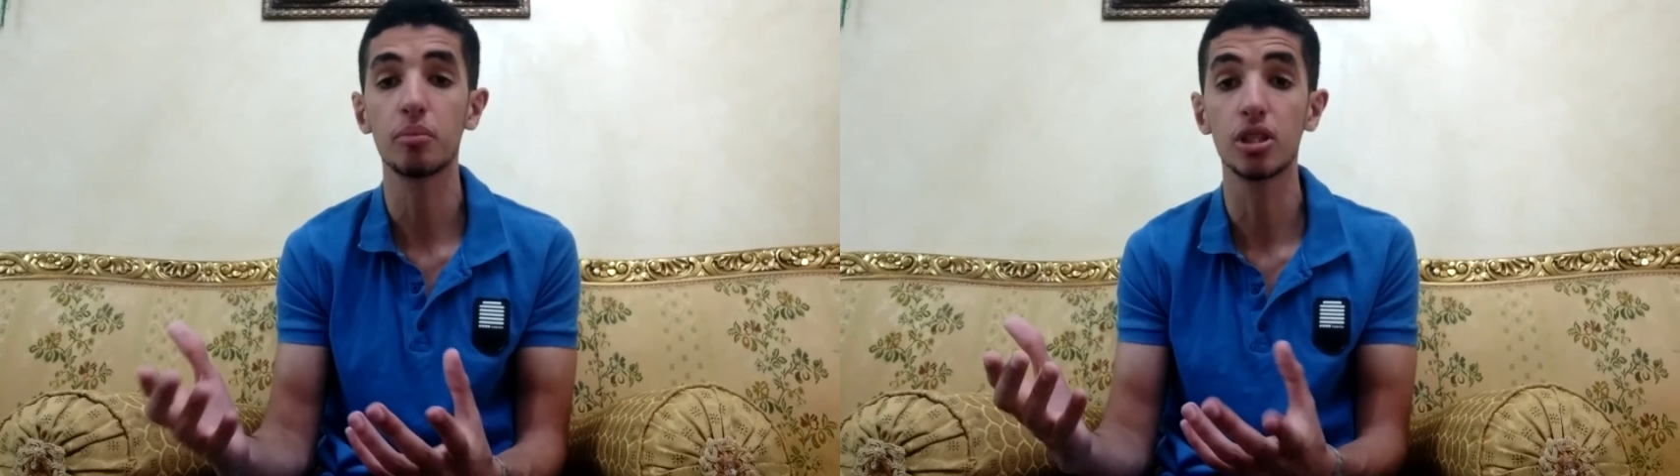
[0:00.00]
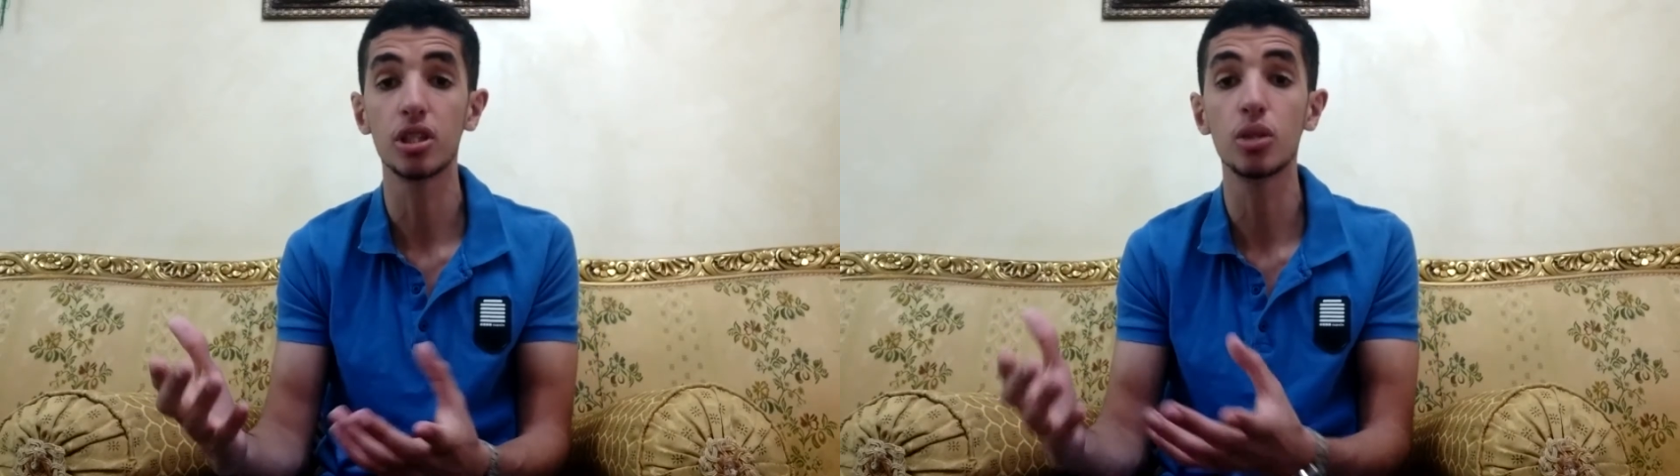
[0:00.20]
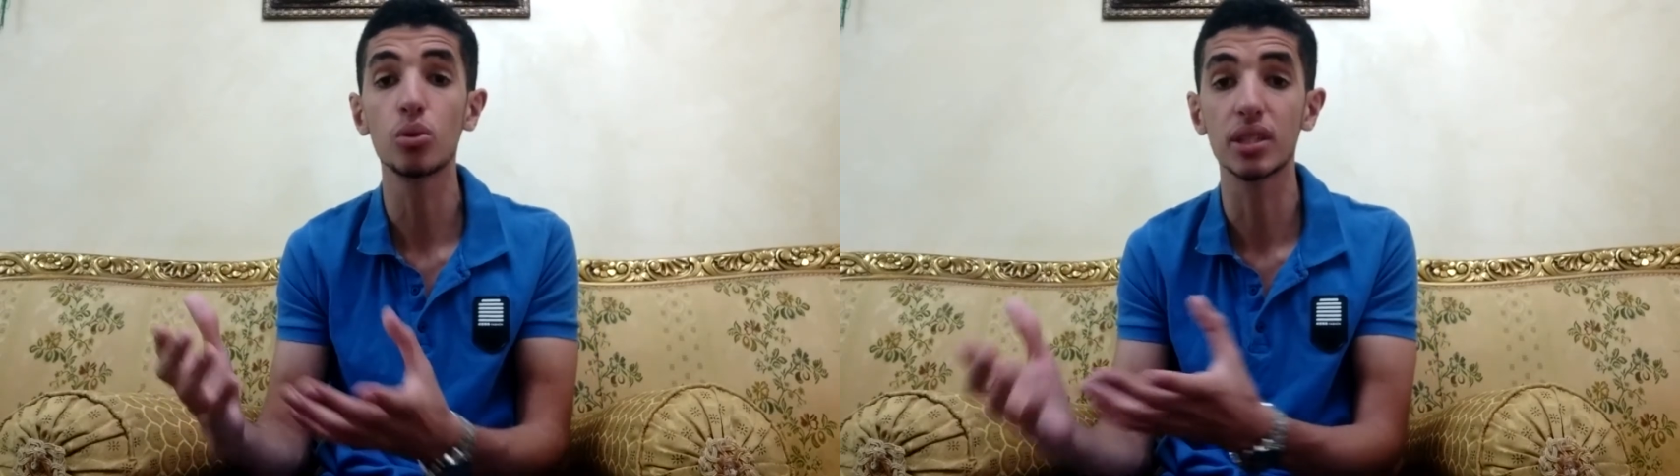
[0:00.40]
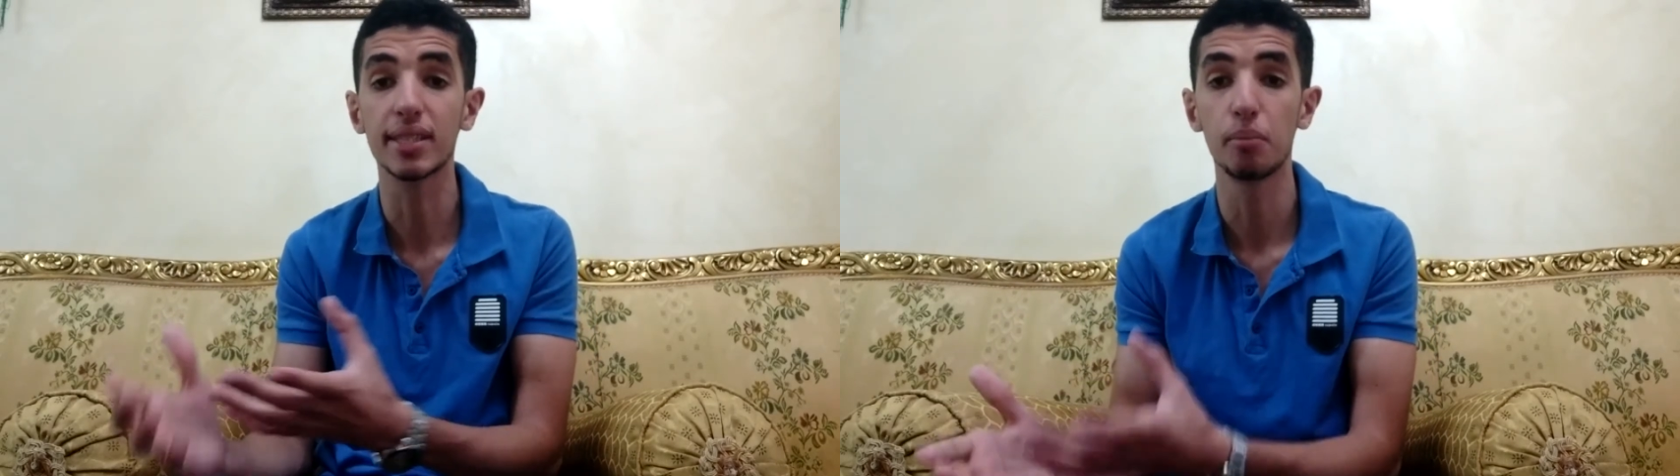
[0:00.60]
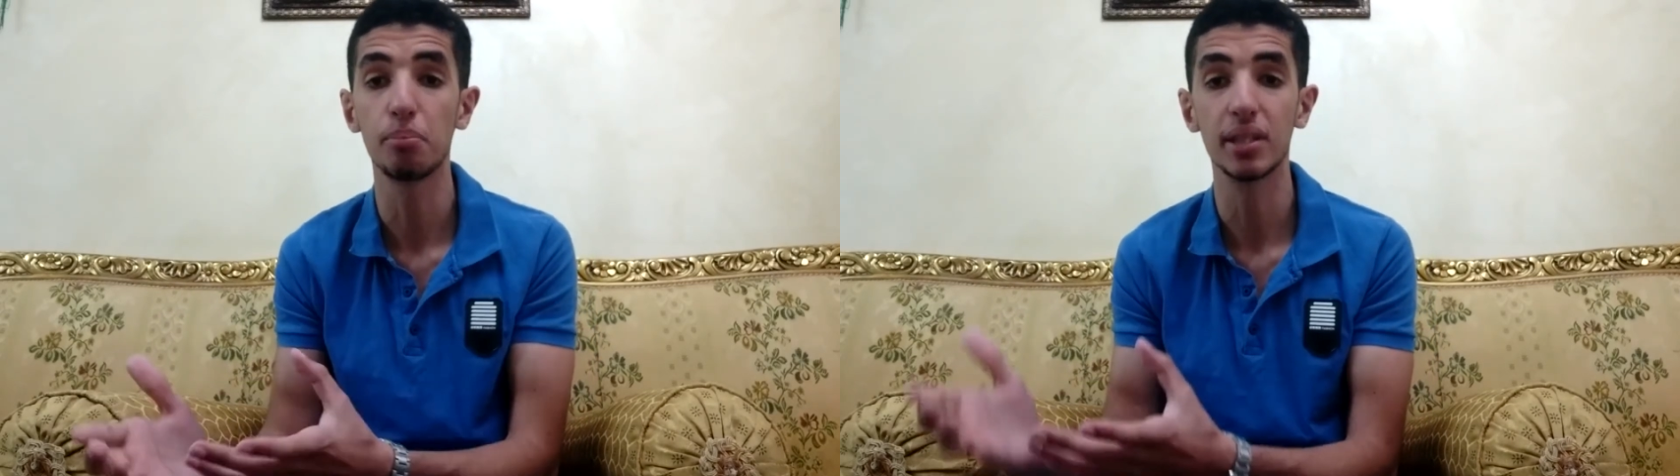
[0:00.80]
because he will
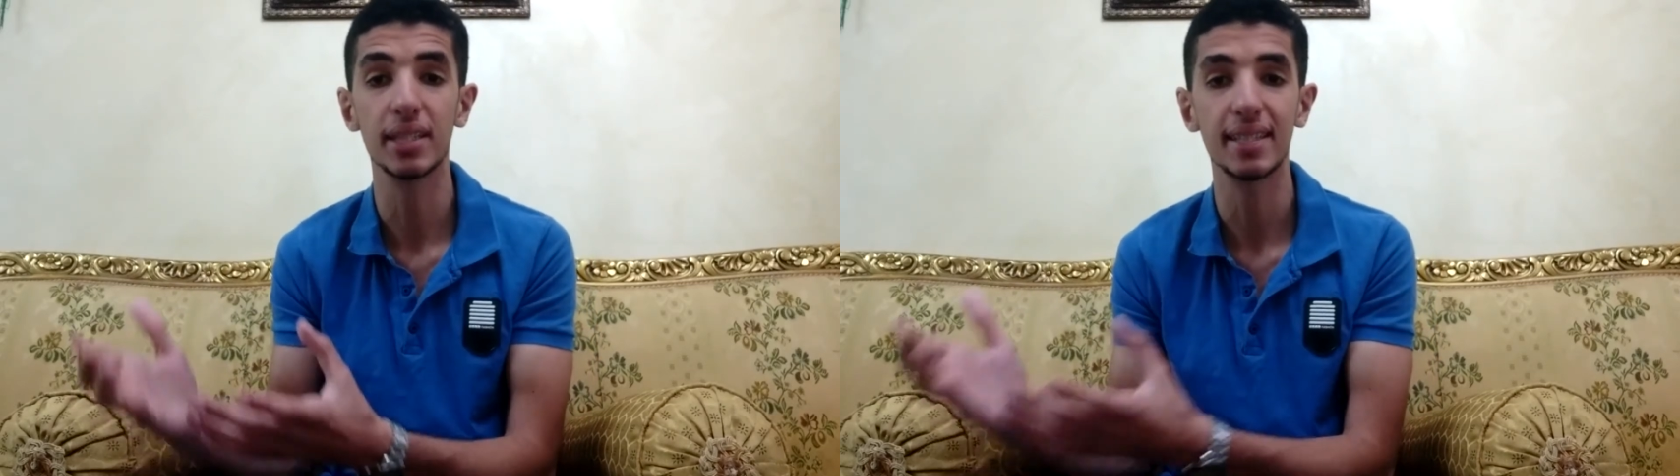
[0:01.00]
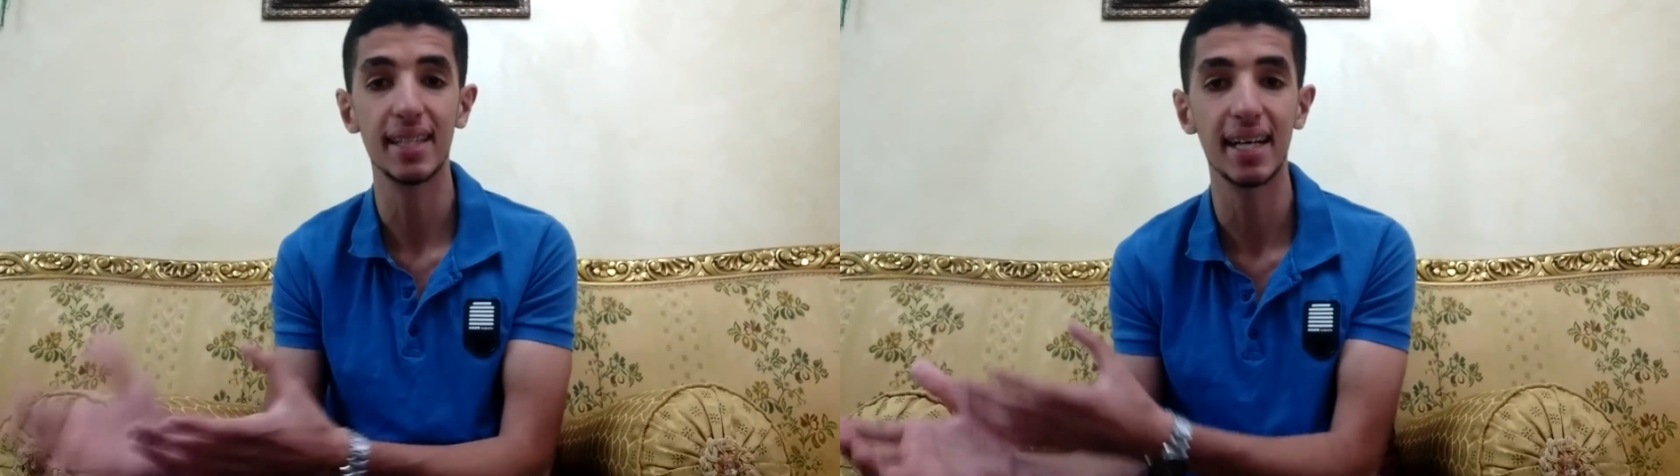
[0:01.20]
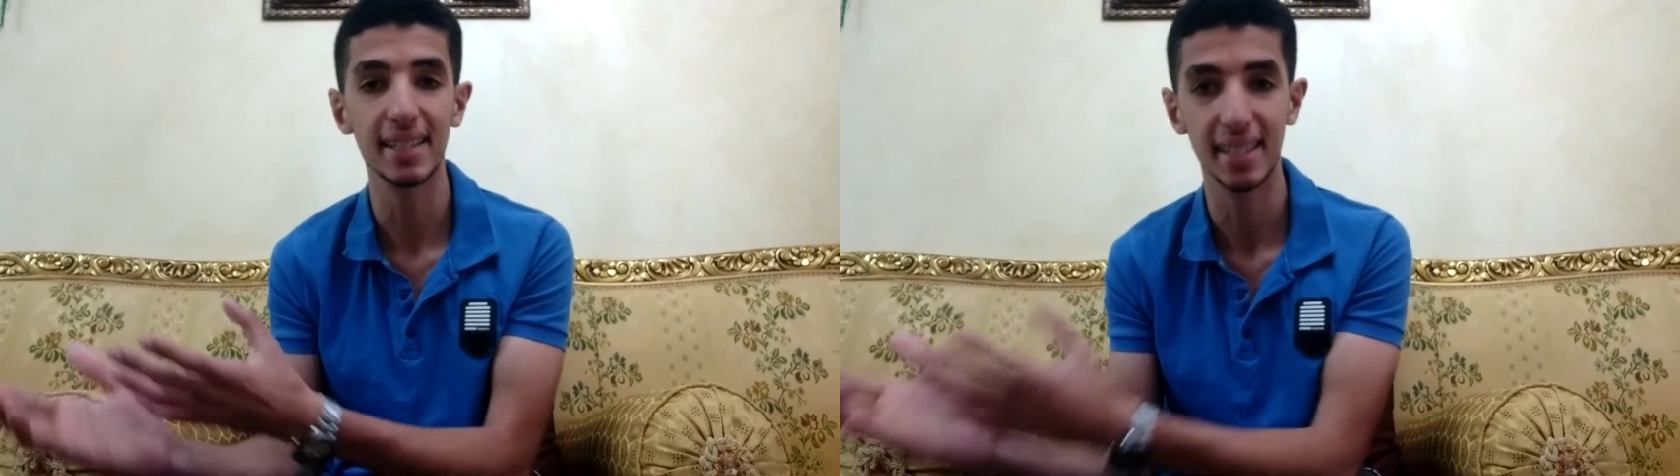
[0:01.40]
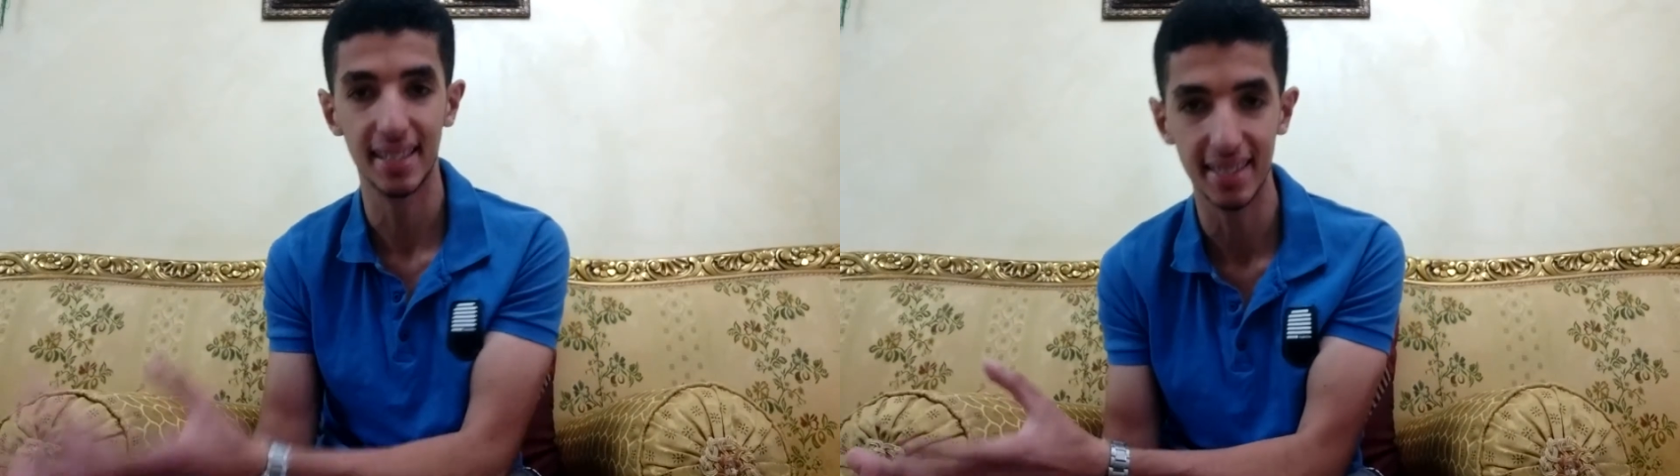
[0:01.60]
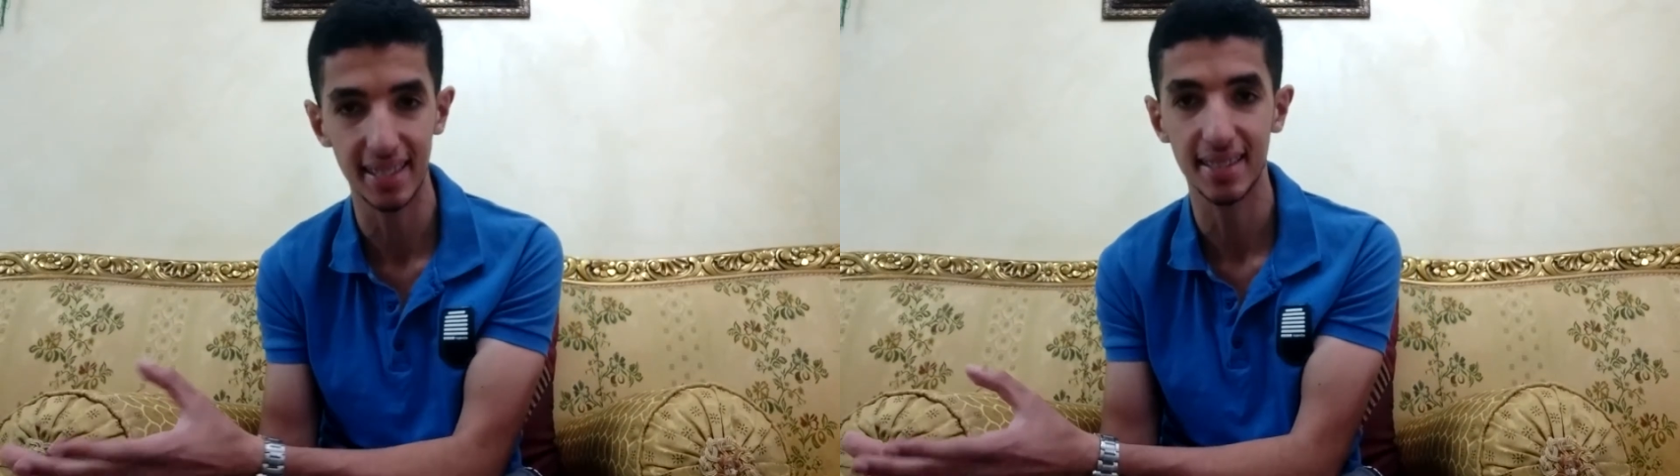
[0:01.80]
simply not
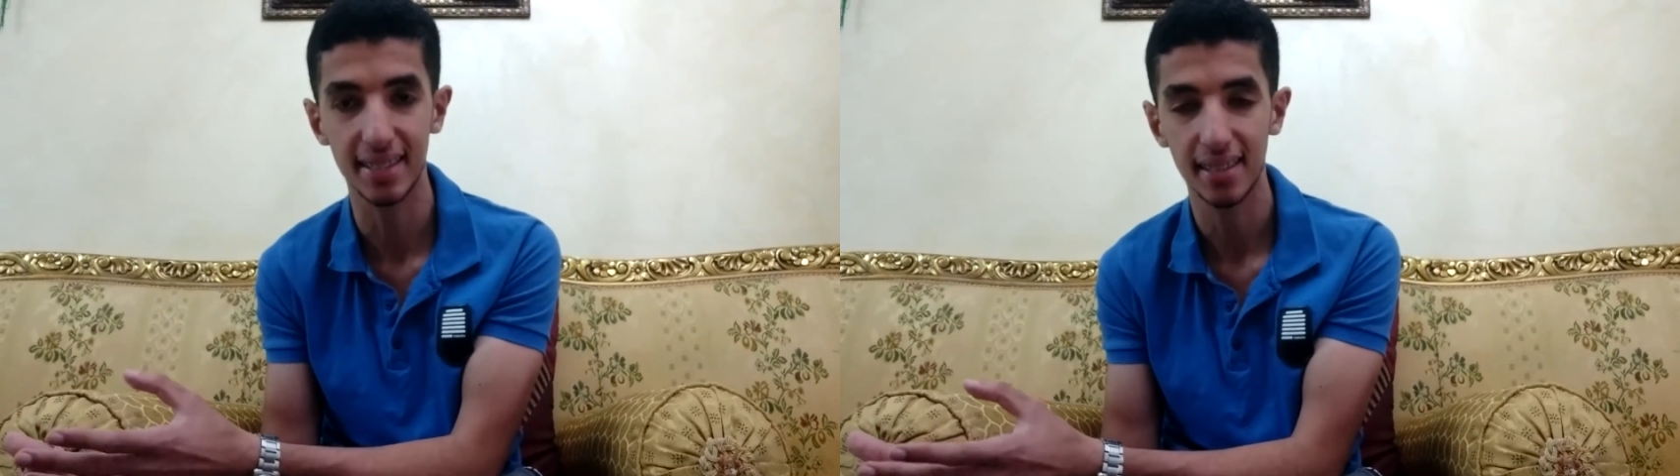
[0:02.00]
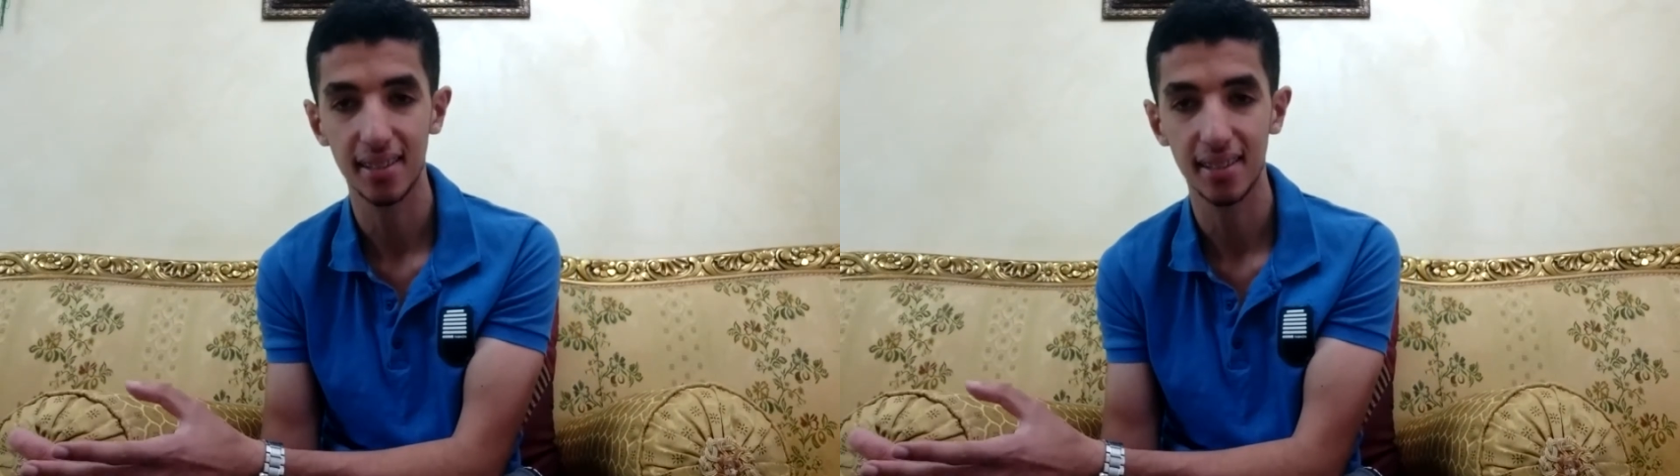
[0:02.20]
exist.